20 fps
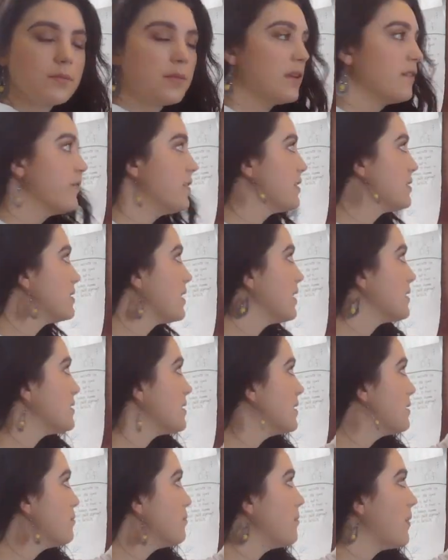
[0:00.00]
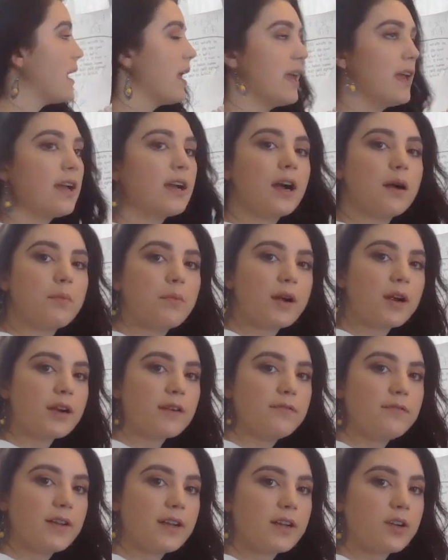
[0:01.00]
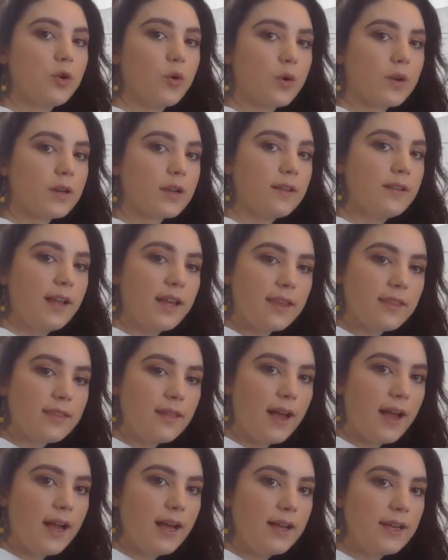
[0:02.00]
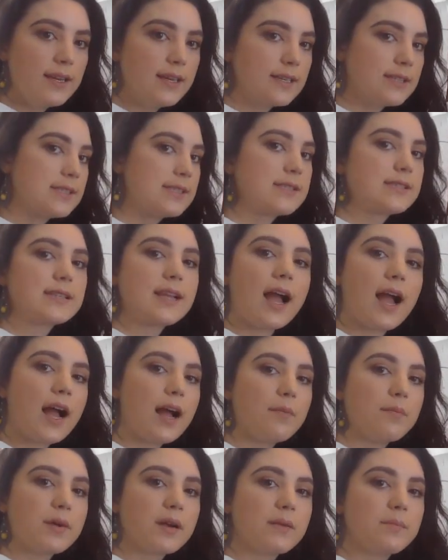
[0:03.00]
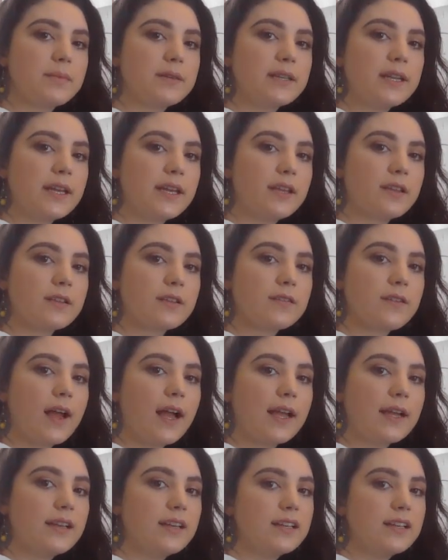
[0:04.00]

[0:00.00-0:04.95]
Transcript: If it doesn't make a perfect corner like that, it's not a perpendicular line.